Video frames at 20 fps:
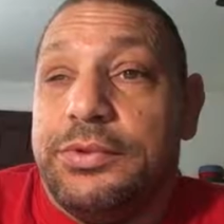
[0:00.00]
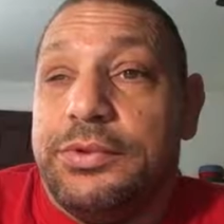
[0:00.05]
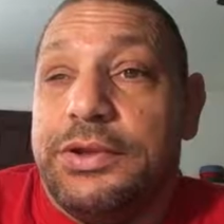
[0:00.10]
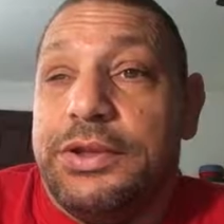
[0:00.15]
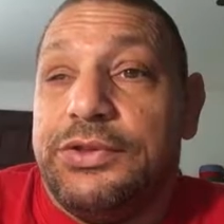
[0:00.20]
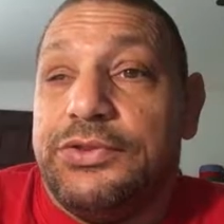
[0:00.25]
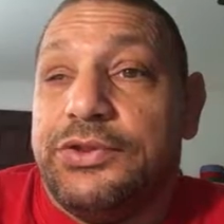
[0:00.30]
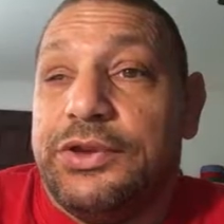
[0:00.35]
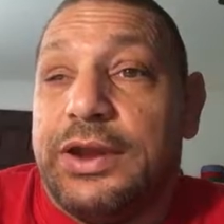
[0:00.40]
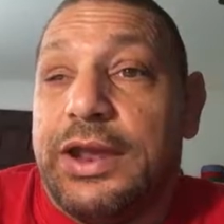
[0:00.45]

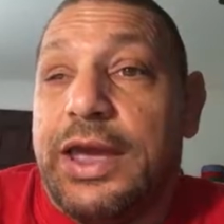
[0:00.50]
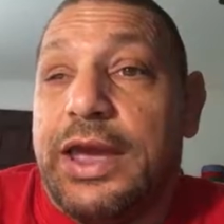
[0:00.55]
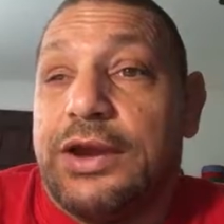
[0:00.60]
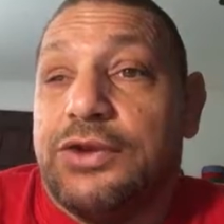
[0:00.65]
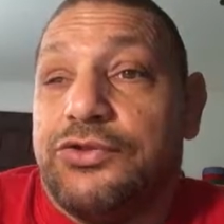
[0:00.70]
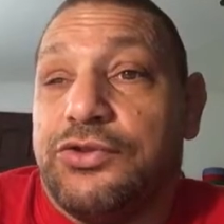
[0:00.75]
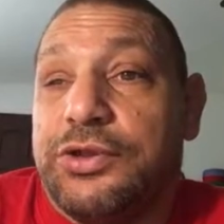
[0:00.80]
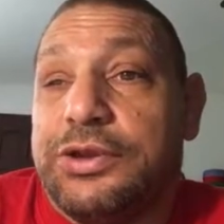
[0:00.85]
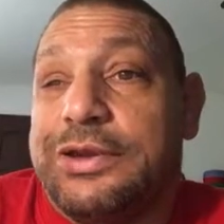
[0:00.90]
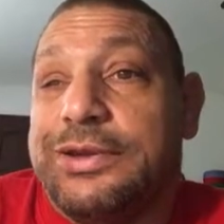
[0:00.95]
It's going to
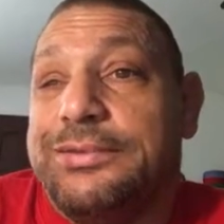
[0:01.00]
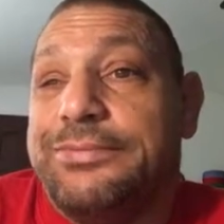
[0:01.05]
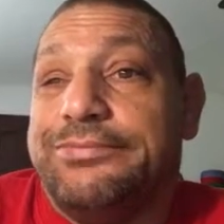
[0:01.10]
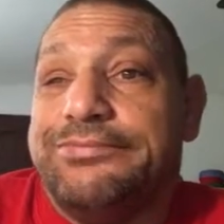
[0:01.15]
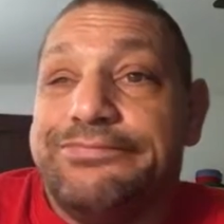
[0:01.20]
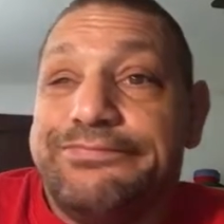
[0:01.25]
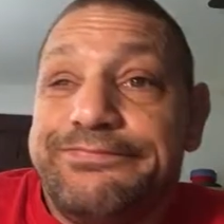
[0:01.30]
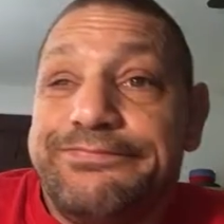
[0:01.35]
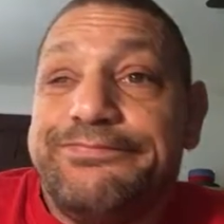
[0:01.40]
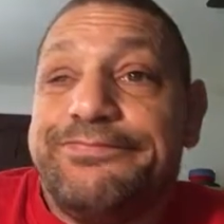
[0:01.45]
actually,
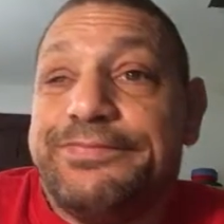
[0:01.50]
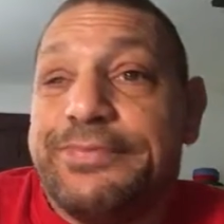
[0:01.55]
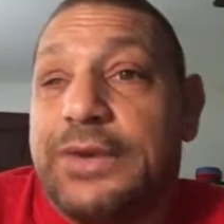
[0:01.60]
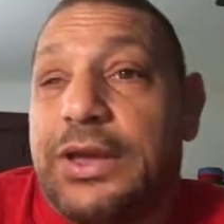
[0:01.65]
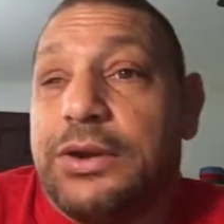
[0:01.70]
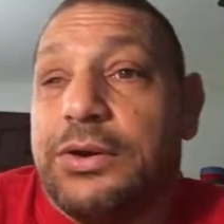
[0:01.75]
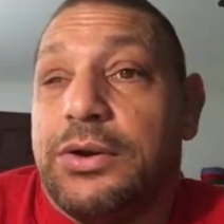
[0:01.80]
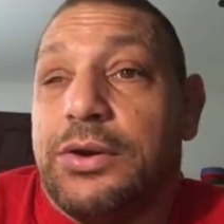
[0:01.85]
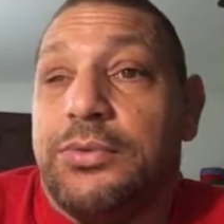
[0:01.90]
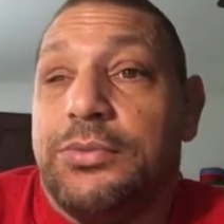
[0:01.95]

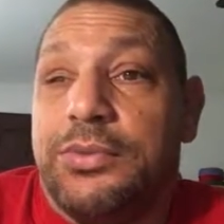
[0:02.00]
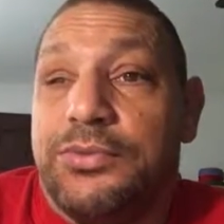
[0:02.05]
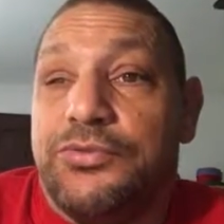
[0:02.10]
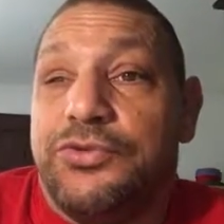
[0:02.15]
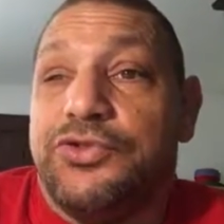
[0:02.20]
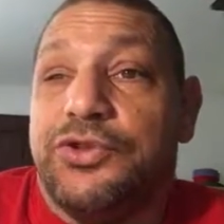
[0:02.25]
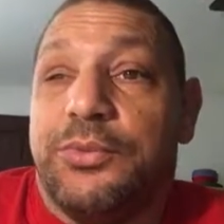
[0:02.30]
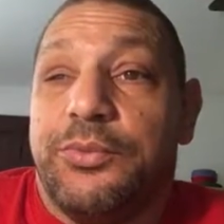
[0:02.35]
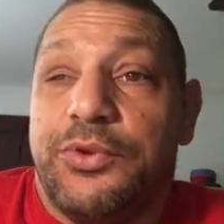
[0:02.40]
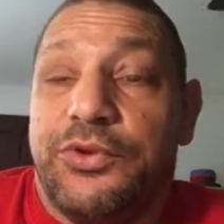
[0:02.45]
I don't know,
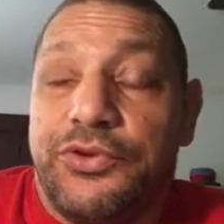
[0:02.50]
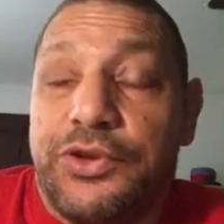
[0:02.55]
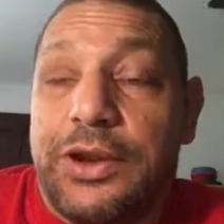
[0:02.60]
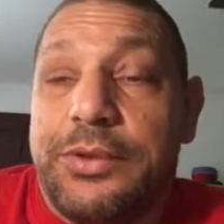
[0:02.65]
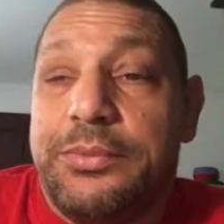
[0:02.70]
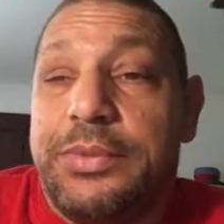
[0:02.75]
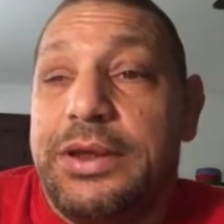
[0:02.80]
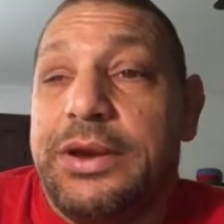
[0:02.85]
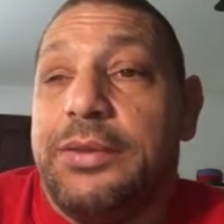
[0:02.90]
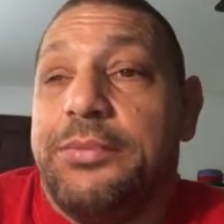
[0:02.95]
some
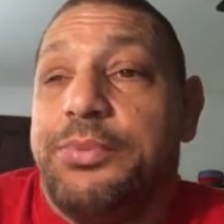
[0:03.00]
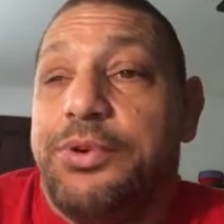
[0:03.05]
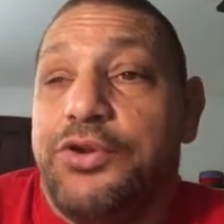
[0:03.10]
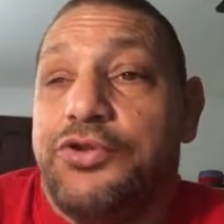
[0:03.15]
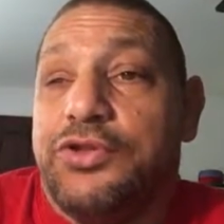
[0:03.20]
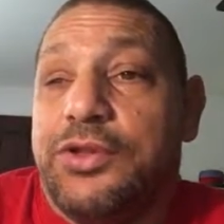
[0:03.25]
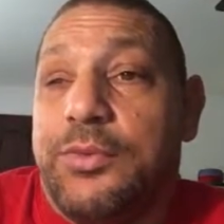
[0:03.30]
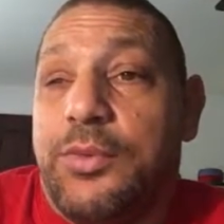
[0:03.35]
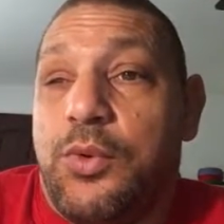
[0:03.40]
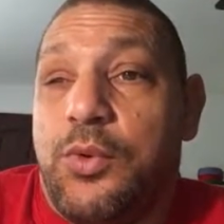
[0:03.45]
resentment and
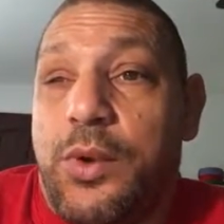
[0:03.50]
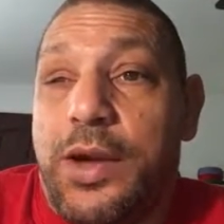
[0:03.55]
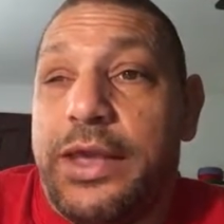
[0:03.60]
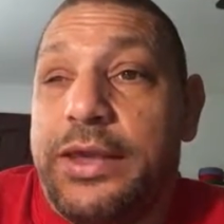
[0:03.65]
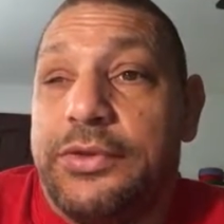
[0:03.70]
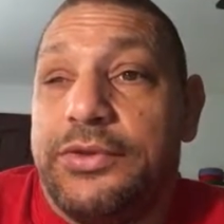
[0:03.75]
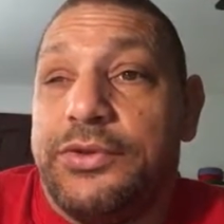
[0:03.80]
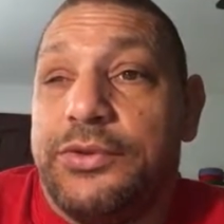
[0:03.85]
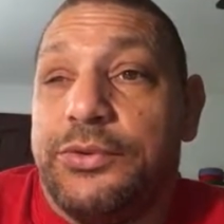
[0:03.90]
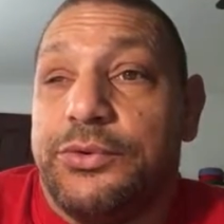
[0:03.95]
push them
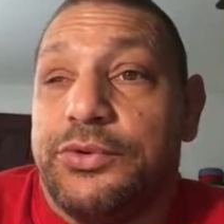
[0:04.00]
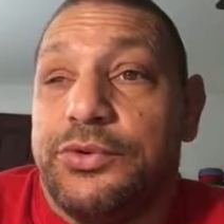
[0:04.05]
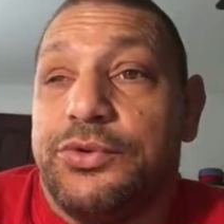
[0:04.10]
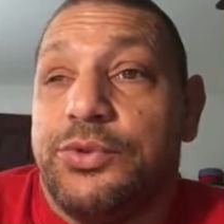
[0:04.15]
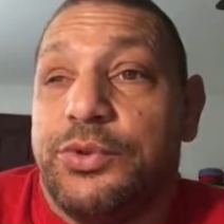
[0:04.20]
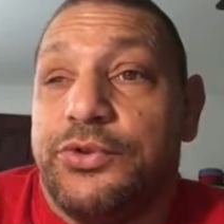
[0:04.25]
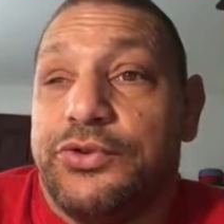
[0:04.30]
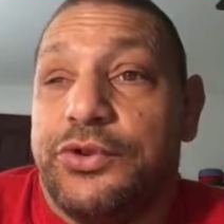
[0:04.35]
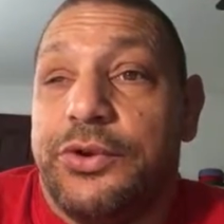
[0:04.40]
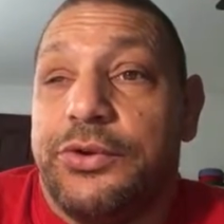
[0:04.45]
away to
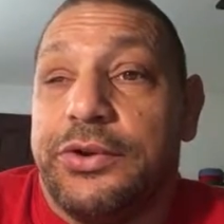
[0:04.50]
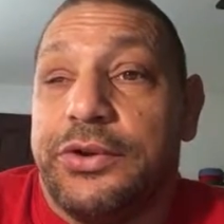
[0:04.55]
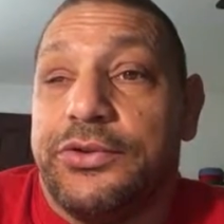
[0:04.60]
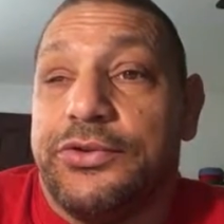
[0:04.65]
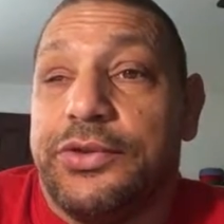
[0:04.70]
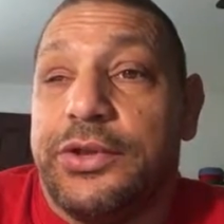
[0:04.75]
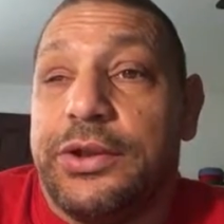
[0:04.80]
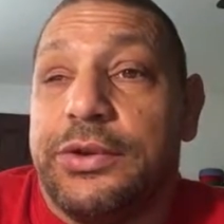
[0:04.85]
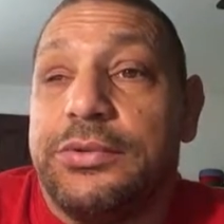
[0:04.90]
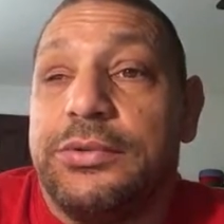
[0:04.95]
a certain
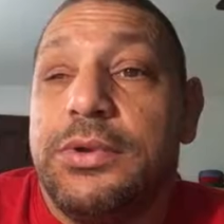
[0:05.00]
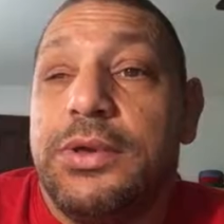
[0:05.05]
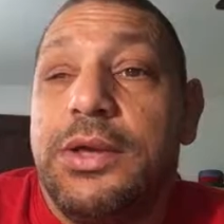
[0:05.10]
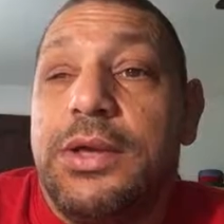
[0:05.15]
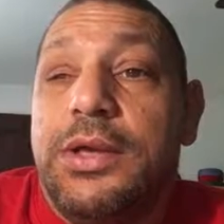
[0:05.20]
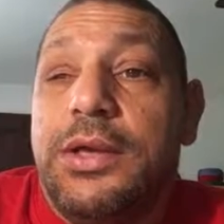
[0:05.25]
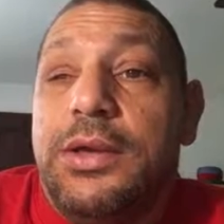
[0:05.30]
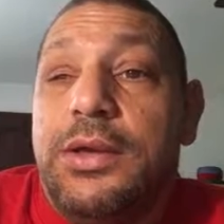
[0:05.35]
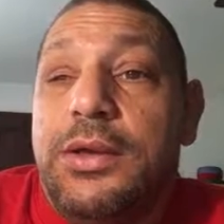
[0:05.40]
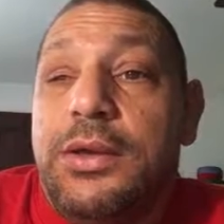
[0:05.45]
extent,
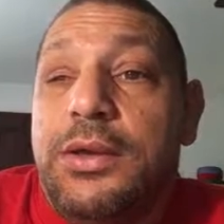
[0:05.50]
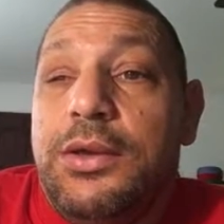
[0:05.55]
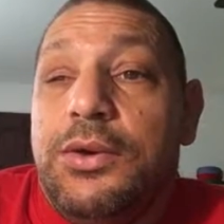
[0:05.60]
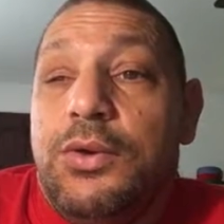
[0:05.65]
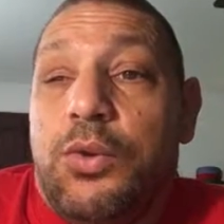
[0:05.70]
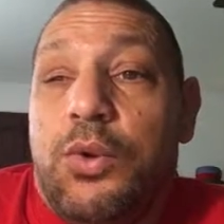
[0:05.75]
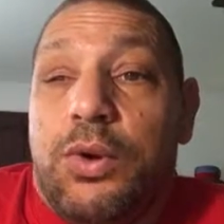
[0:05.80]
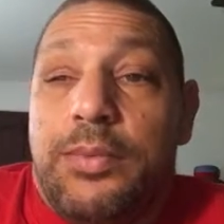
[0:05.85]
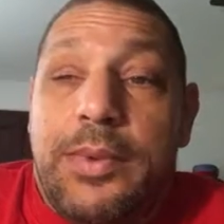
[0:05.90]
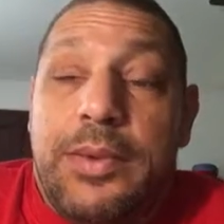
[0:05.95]

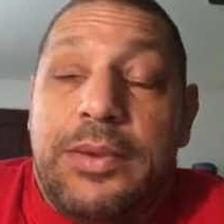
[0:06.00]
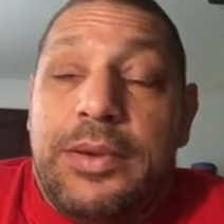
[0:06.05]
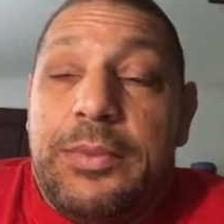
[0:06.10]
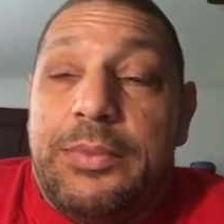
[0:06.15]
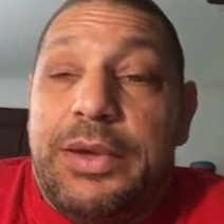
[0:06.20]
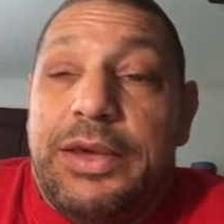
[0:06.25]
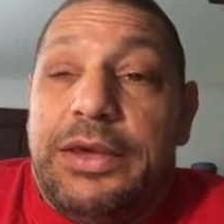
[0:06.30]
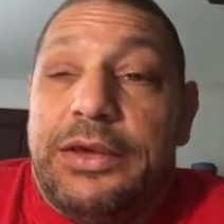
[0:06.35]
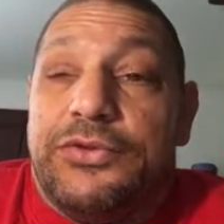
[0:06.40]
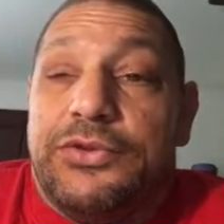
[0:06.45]
or maybe a
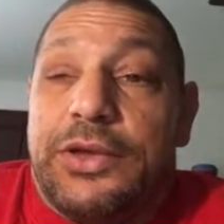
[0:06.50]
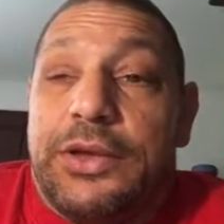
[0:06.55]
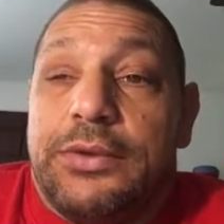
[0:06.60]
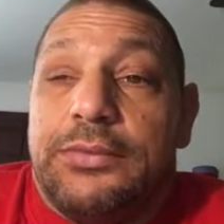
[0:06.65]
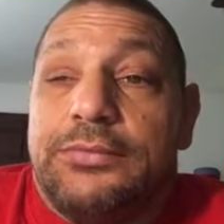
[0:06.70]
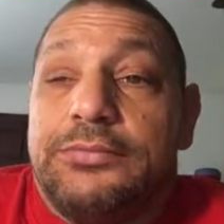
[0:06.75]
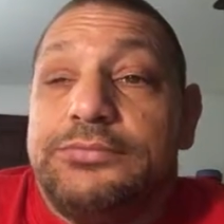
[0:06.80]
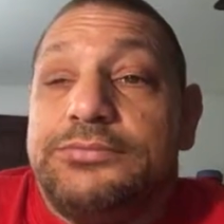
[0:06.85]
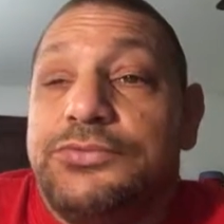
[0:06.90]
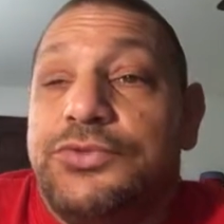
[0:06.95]
big
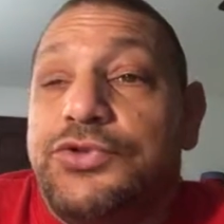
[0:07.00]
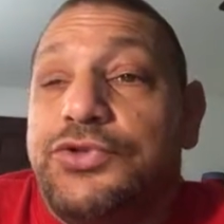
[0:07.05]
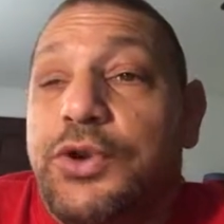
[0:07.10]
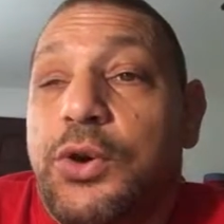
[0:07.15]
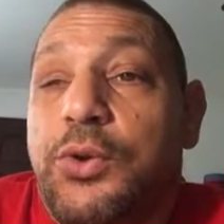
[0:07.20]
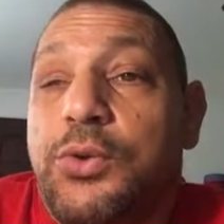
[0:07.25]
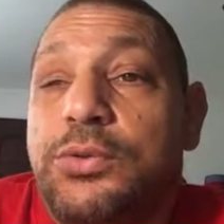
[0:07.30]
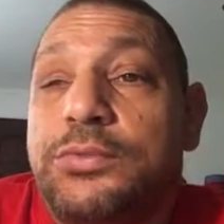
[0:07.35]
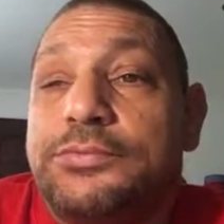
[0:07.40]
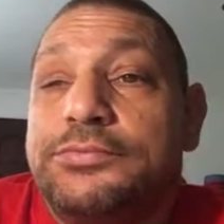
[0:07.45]
extent.
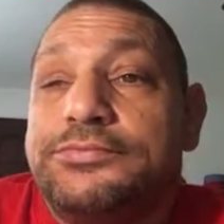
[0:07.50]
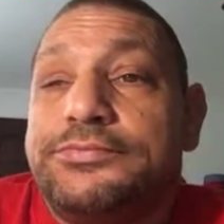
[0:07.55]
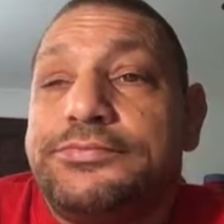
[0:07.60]
So,